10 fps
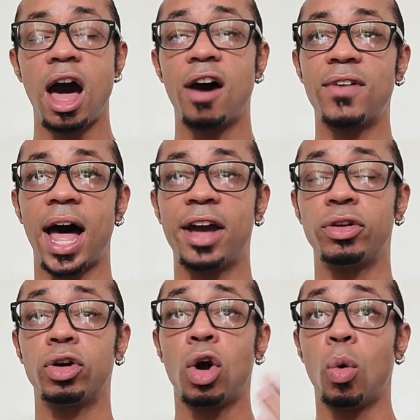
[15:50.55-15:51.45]
of
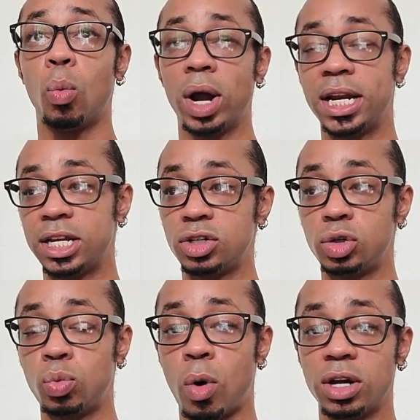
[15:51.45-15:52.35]
either what it is
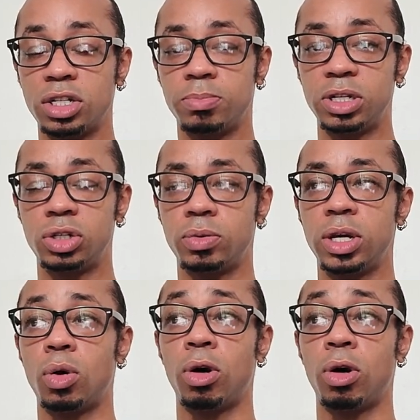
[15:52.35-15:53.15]
you want to be doing